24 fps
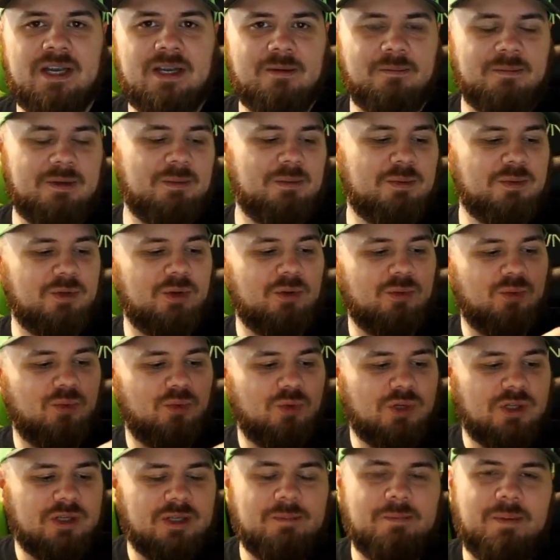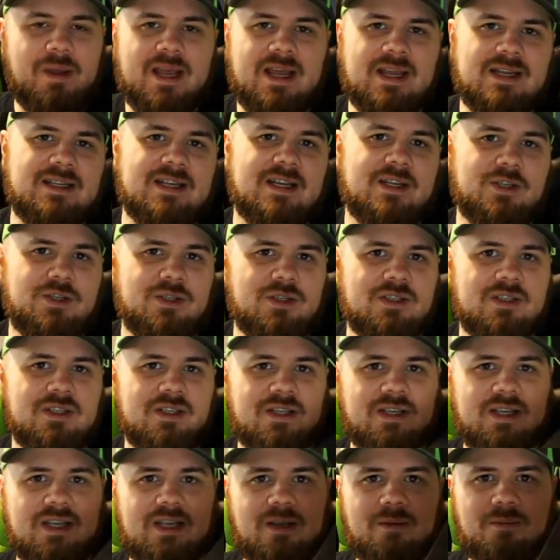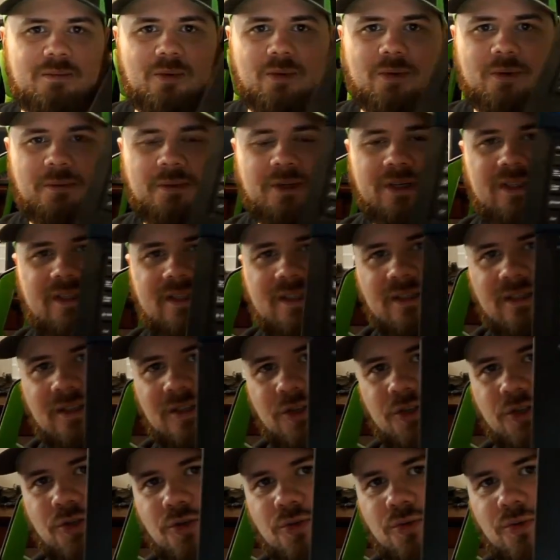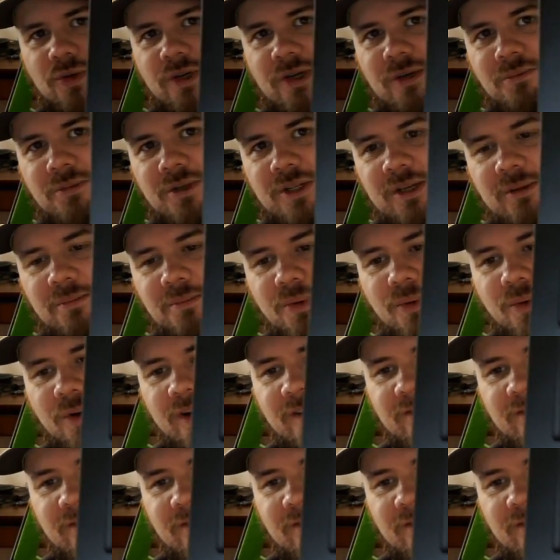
People don't really pay attention to the keyboard, but it's an extremely important